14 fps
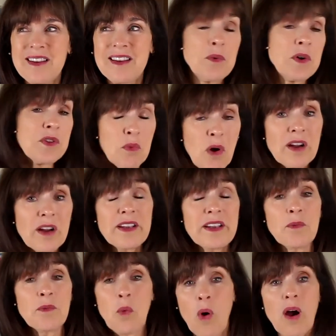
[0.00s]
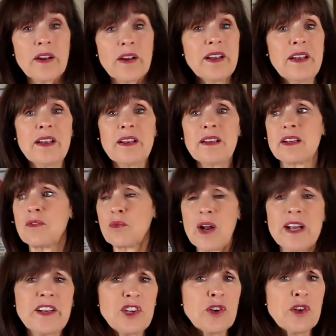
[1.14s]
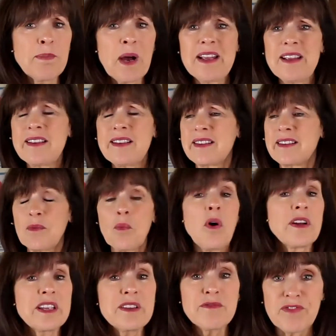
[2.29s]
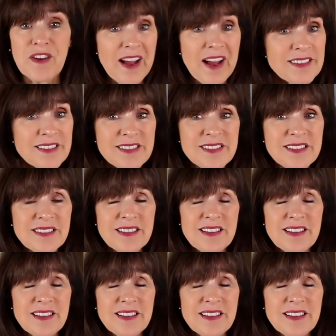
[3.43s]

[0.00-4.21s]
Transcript: walking and riding your bike and walking fast.